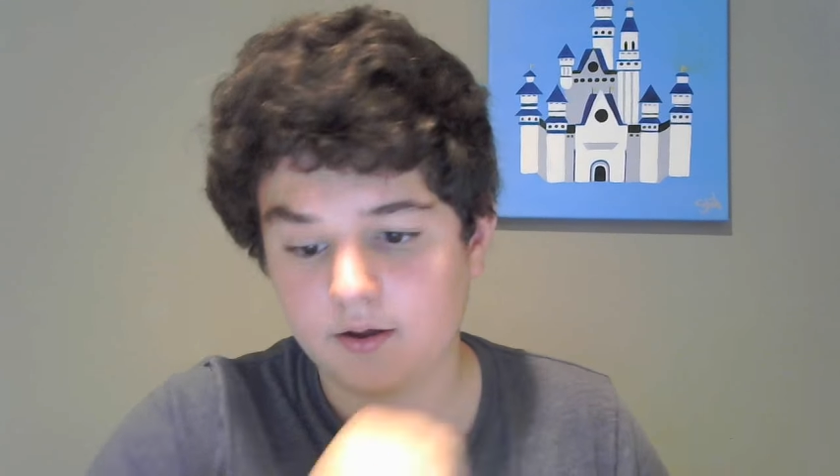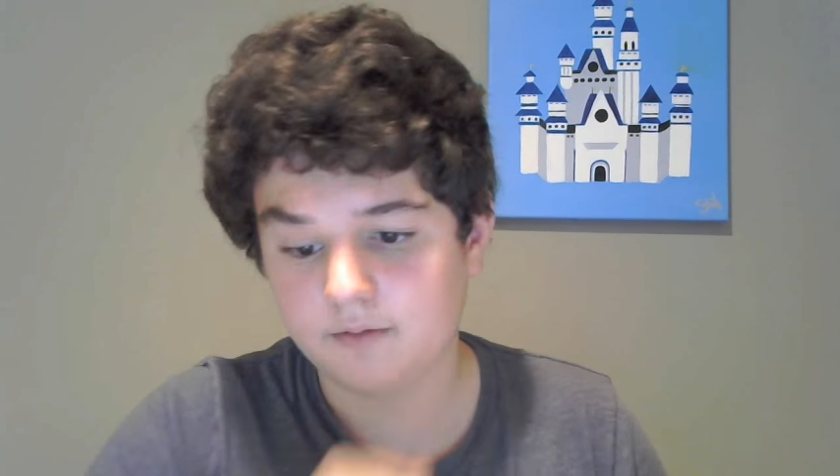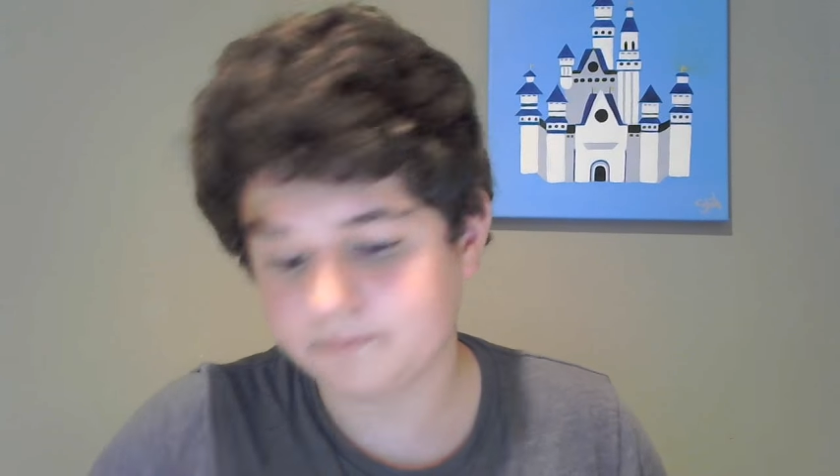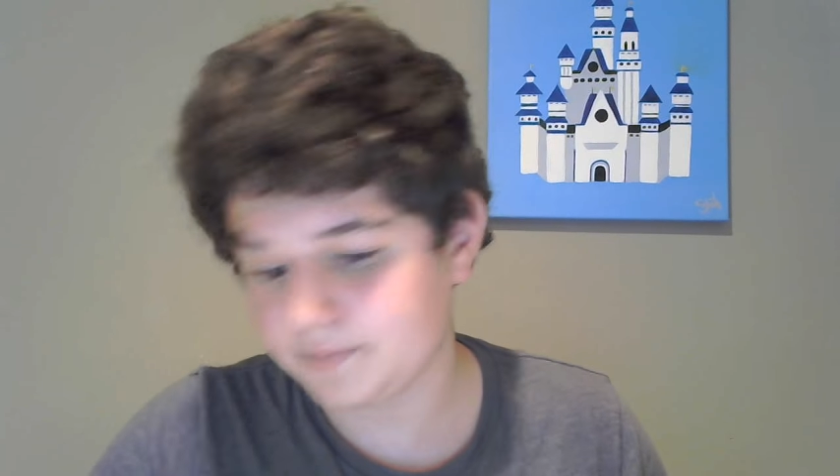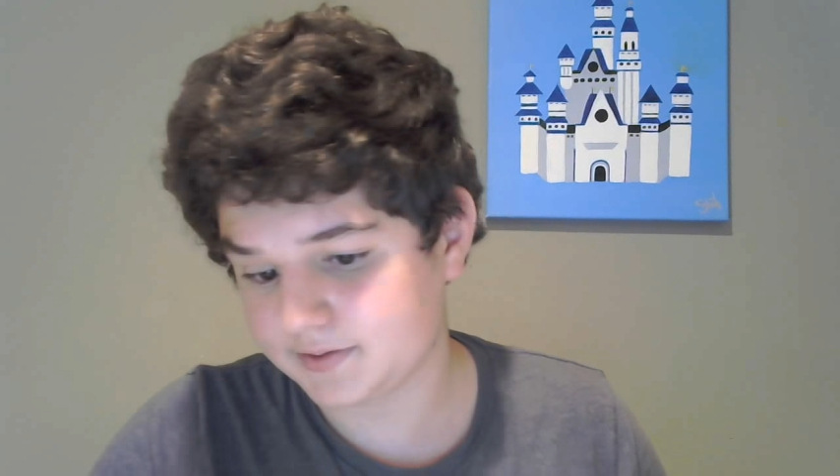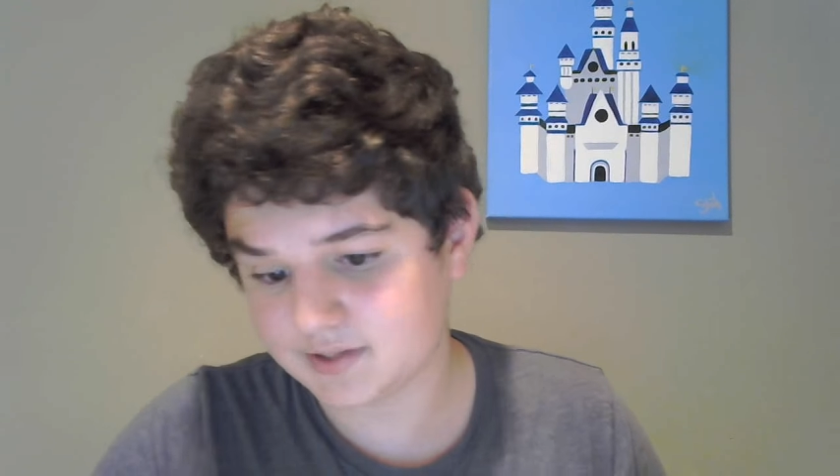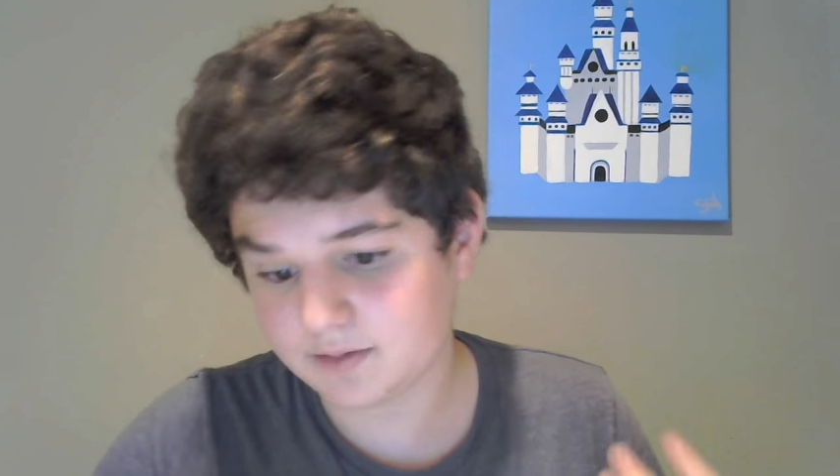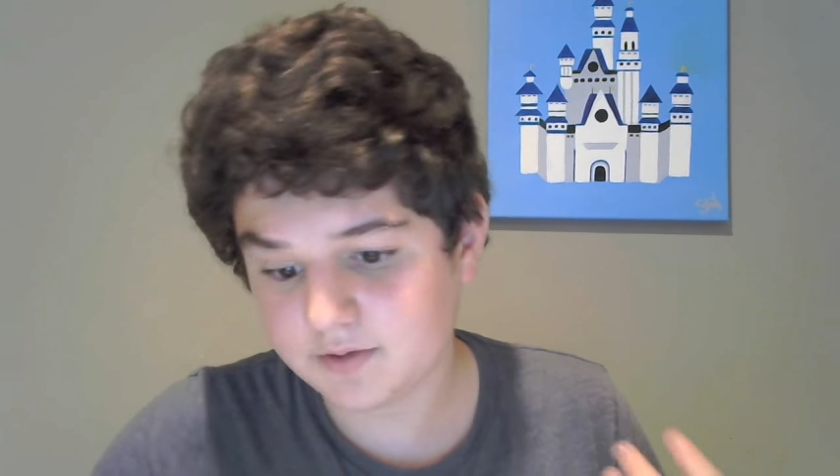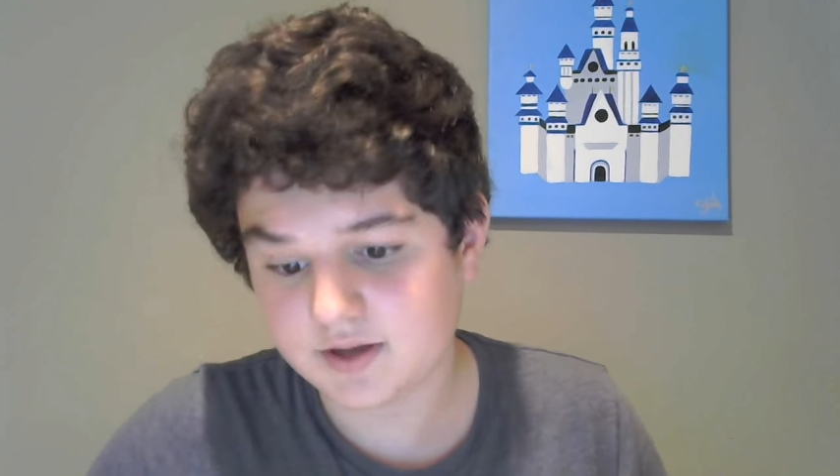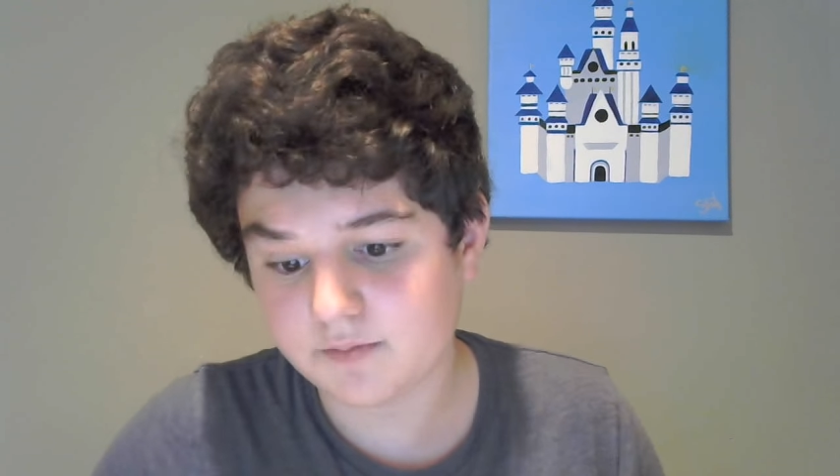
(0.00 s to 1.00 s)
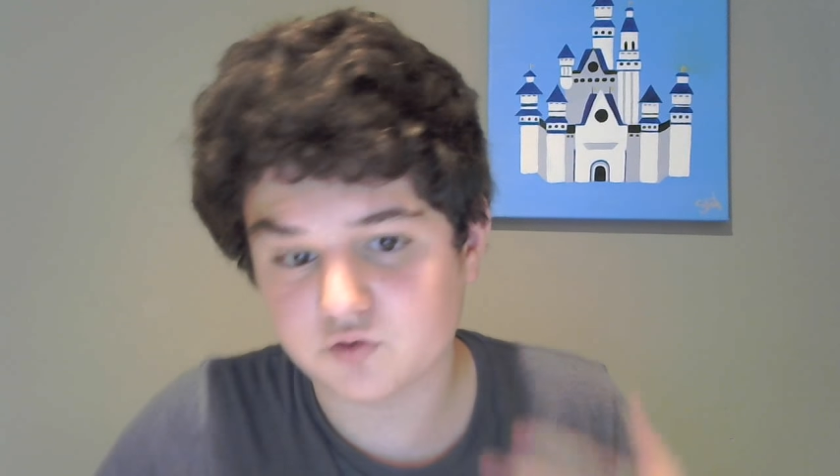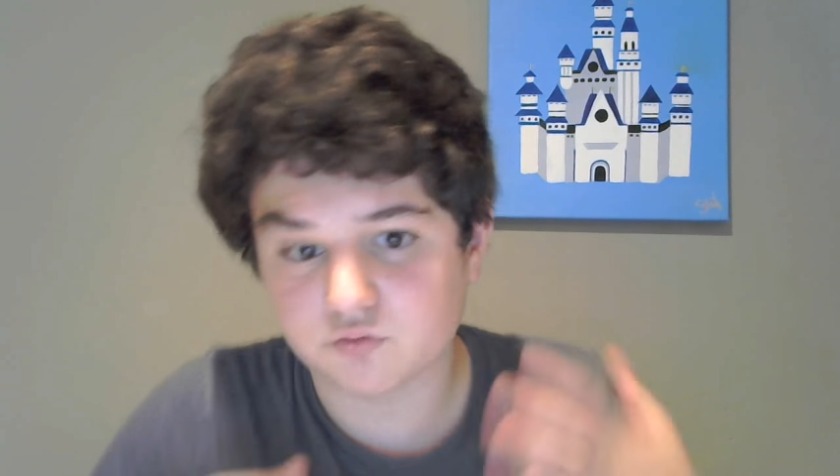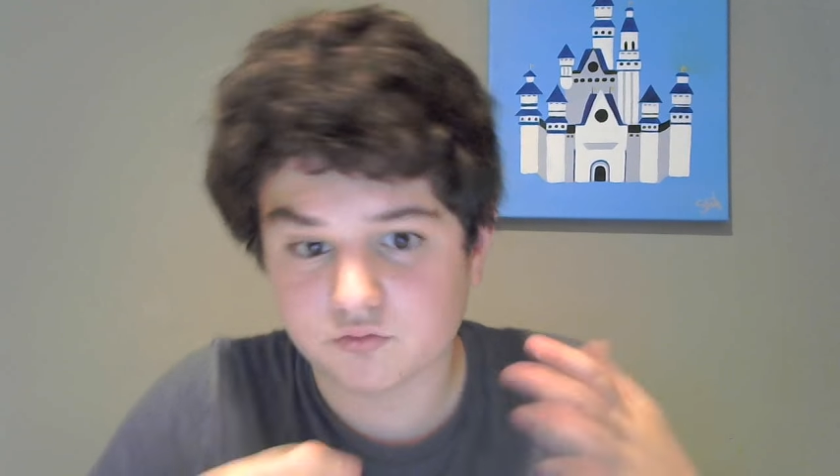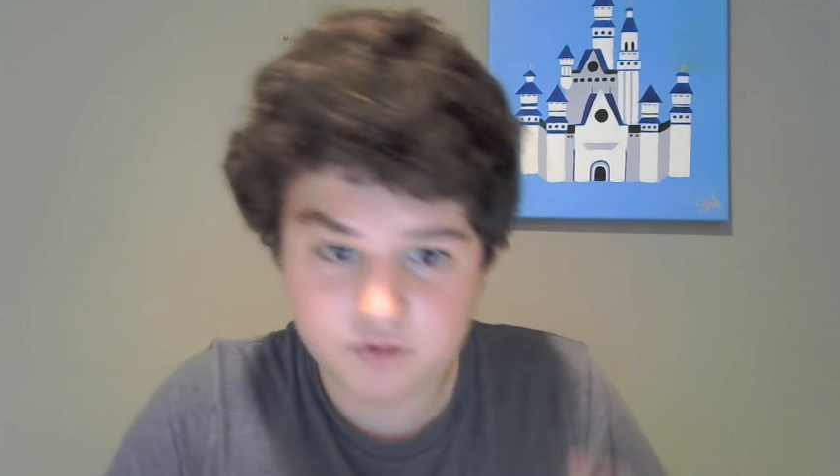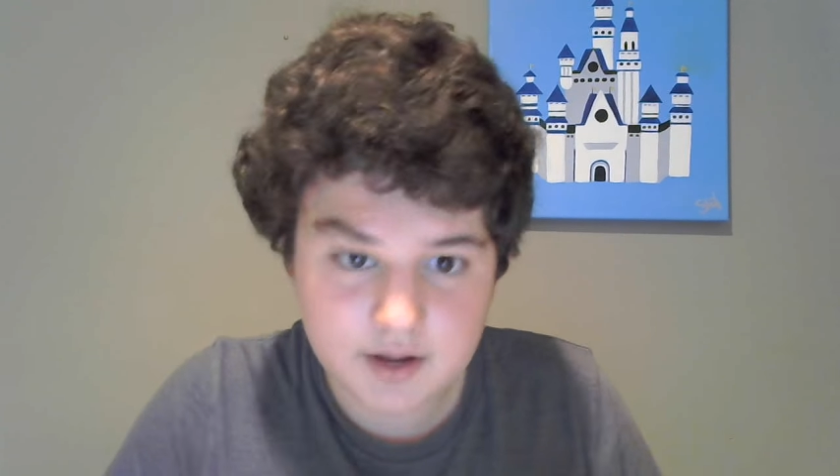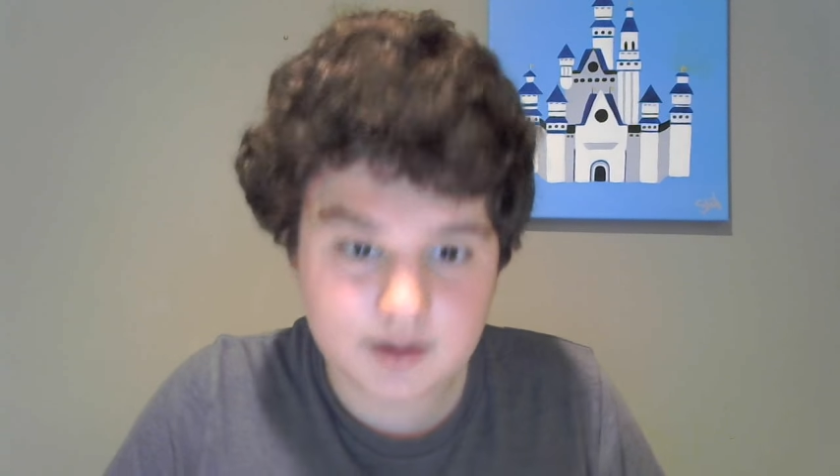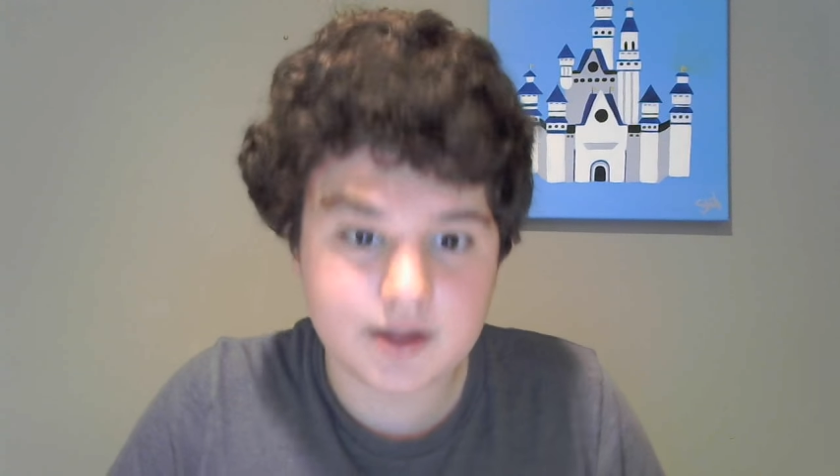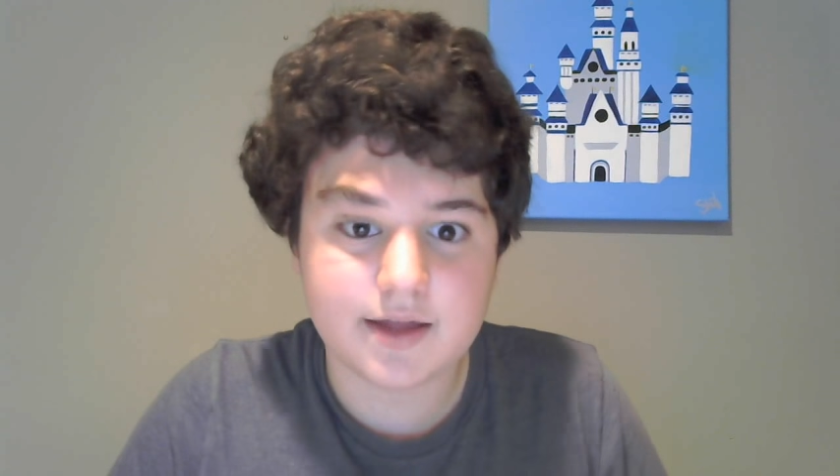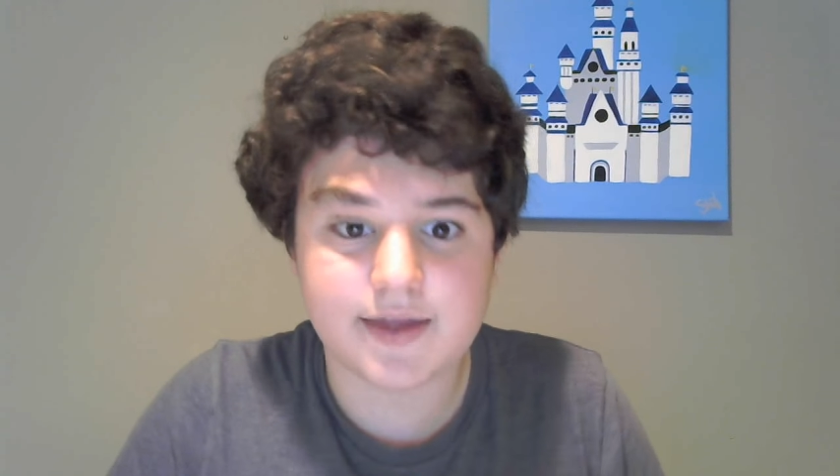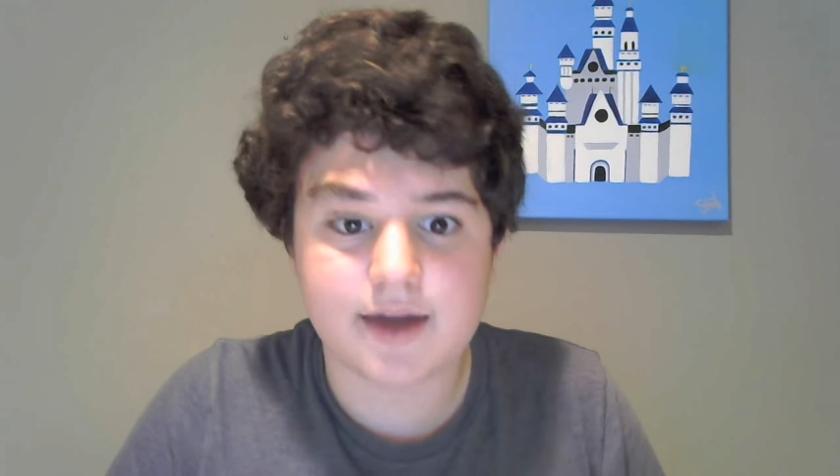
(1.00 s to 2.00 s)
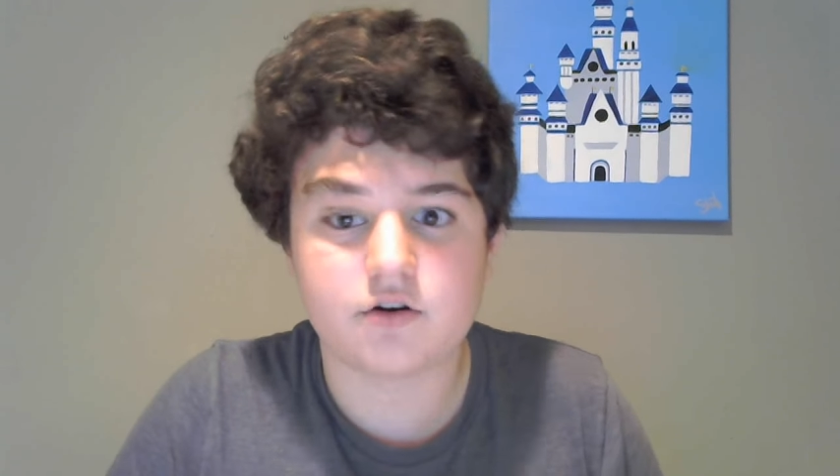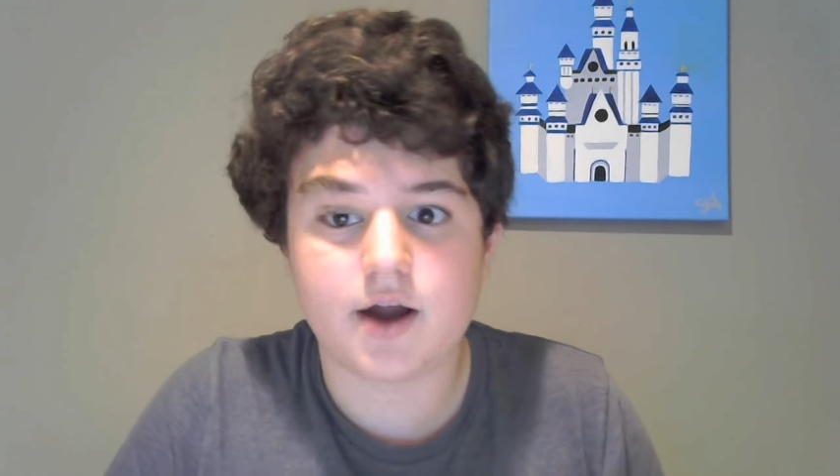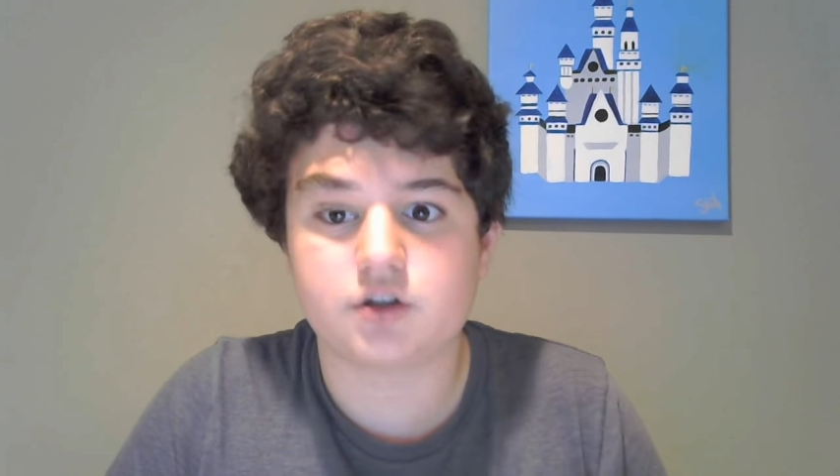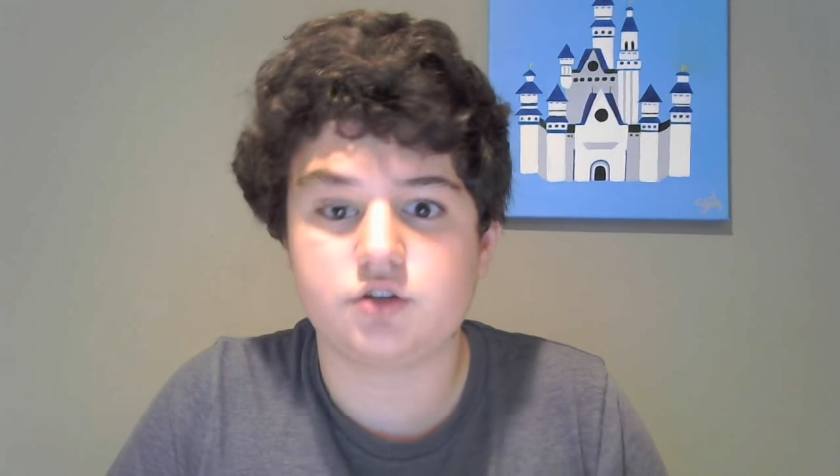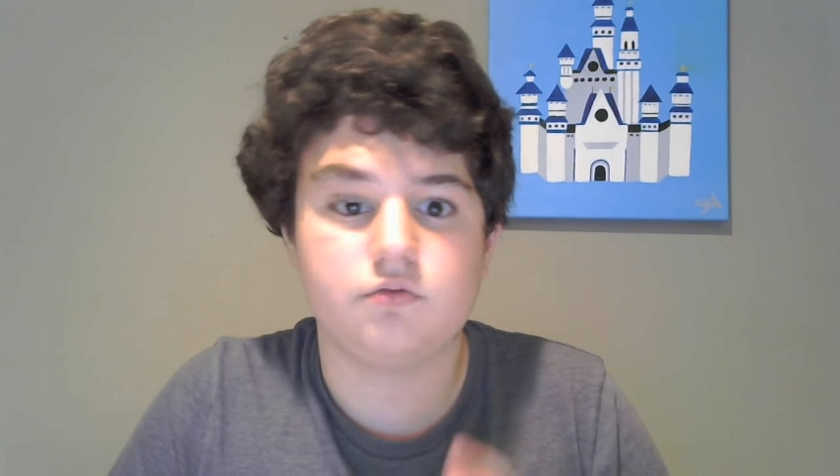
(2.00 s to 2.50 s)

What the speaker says: But some of the times you really get that interaction.